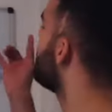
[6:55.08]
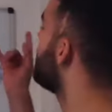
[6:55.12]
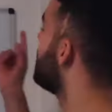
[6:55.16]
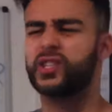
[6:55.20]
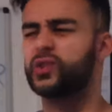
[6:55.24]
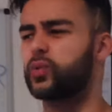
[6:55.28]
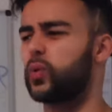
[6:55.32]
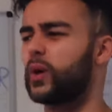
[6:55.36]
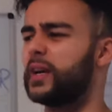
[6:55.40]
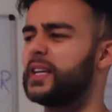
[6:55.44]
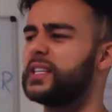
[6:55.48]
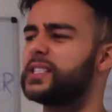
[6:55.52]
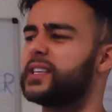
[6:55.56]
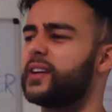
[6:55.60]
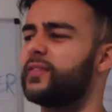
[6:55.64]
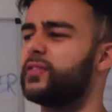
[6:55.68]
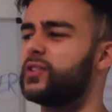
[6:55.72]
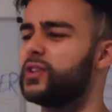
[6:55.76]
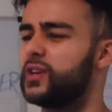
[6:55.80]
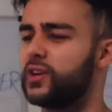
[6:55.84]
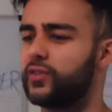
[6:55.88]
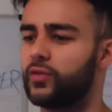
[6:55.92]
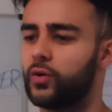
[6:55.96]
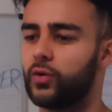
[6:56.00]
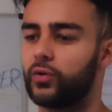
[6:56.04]
a
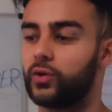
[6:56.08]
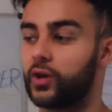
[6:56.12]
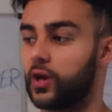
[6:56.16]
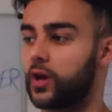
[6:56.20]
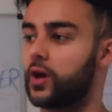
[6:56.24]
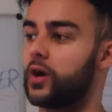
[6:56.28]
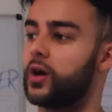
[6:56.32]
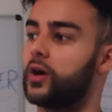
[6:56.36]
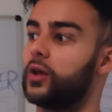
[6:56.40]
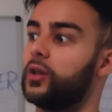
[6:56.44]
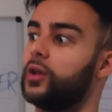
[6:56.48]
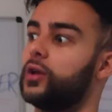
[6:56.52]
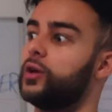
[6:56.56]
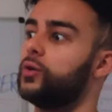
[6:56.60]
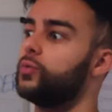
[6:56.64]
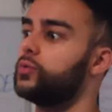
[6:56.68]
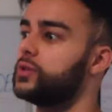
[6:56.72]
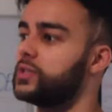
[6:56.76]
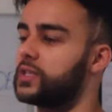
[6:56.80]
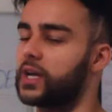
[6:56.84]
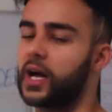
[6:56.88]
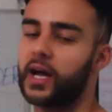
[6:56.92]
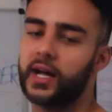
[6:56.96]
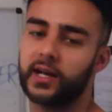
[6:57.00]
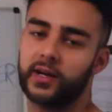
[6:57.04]
27-year-old girl who
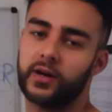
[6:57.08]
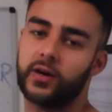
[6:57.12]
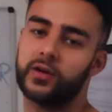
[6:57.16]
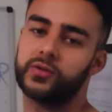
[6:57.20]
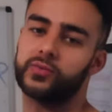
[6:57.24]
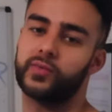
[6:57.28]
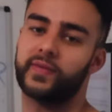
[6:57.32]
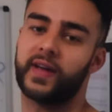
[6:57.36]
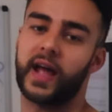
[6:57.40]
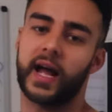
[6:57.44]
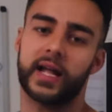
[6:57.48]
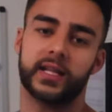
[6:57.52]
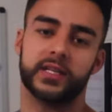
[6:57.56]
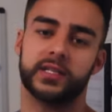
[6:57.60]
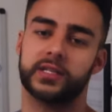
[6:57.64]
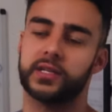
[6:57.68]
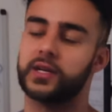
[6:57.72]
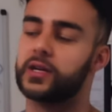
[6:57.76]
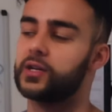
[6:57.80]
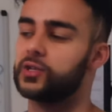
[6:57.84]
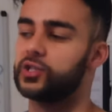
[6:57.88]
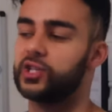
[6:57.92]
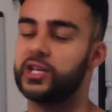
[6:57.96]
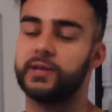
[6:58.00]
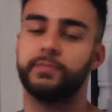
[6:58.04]
was diagnosed with cancer,
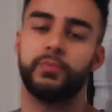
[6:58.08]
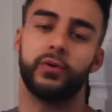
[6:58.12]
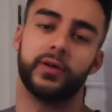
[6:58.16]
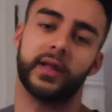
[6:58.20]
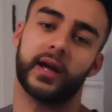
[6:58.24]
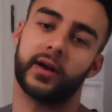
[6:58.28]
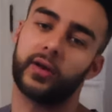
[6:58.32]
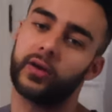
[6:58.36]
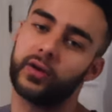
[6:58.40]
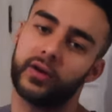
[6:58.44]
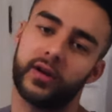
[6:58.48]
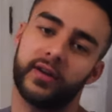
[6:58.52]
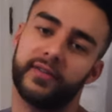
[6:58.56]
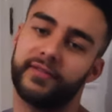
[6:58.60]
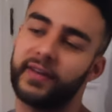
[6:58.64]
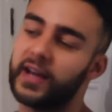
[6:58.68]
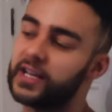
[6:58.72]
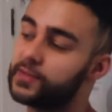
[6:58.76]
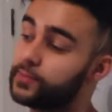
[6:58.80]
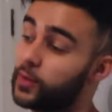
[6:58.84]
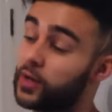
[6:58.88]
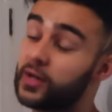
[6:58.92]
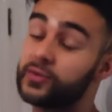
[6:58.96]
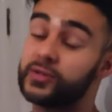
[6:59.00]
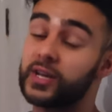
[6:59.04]
and she put that on her
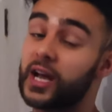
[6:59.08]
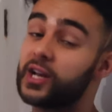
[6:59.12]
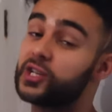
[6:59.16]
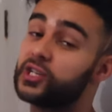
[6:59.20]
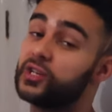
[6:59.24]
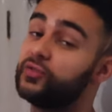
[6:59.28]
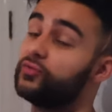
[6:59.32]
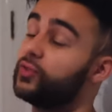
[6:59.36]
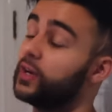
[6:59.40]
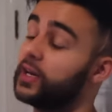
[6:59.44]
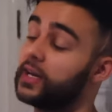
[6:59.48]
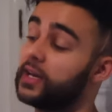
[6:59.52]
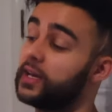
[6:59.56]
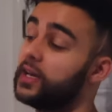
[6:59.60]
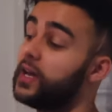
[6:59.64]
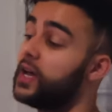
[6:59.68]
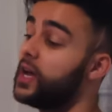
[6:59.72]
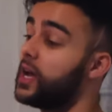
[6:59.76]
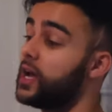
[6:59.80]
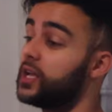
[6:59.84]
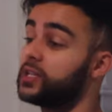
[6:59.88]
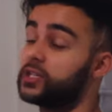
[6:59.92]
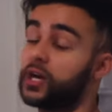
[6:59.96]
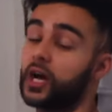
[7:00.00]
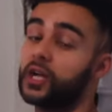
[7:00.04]
Facebook. It was actually a really
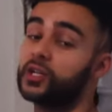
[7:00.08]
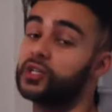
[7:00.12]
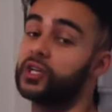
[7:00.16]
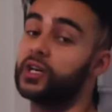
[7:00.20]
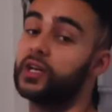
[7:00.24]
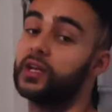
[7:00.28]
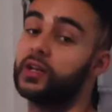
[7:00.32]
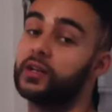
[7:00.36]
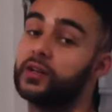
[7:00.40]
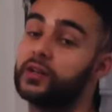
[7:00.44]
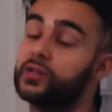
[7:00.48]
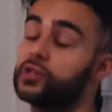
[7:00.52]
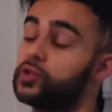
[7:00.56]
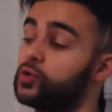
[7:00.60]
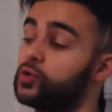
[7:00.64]
touching